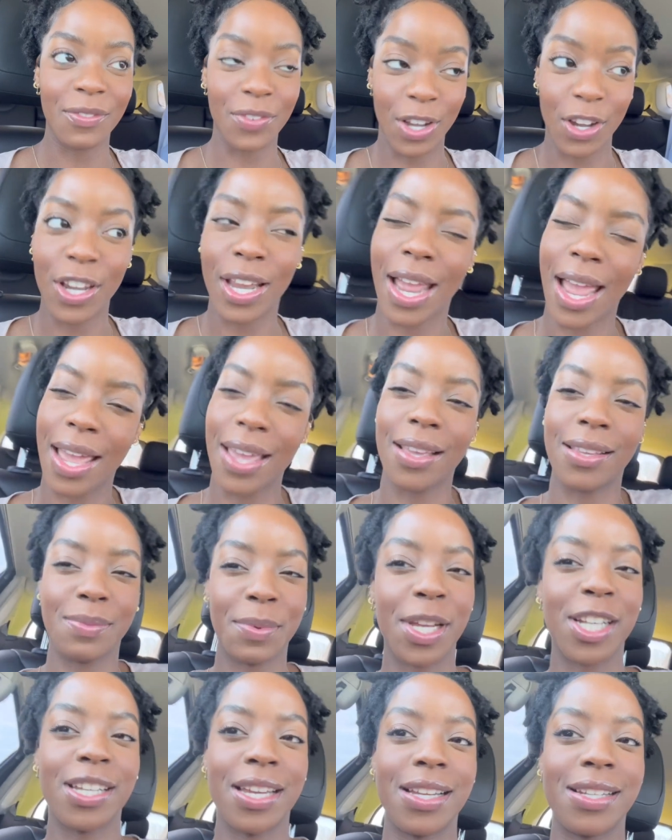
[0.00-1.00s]
very high
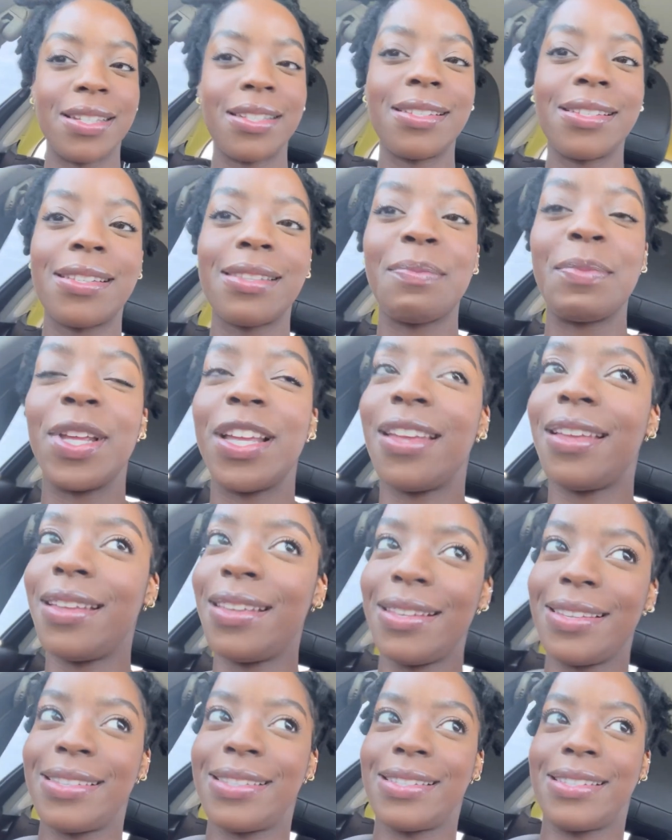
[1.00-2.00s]
expectations
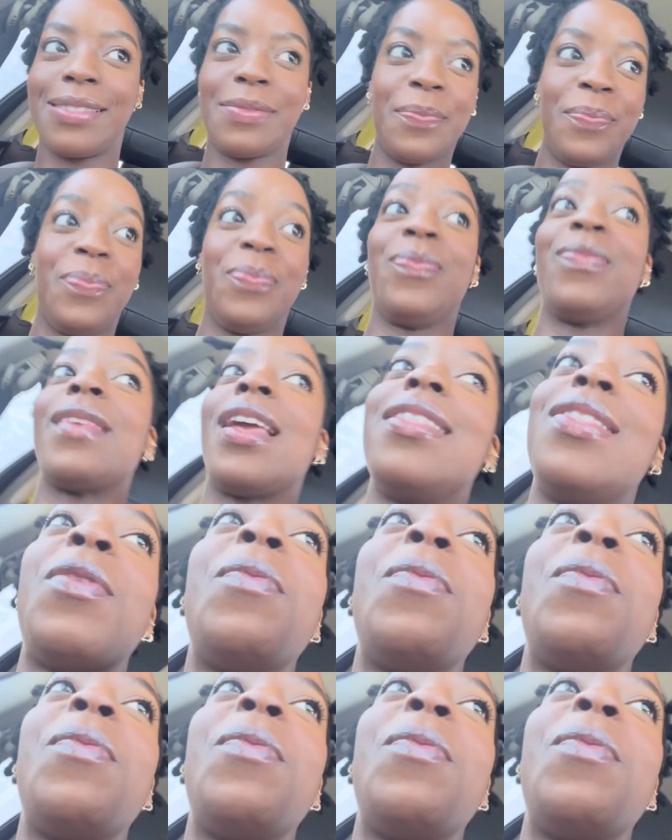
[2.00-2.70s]
because the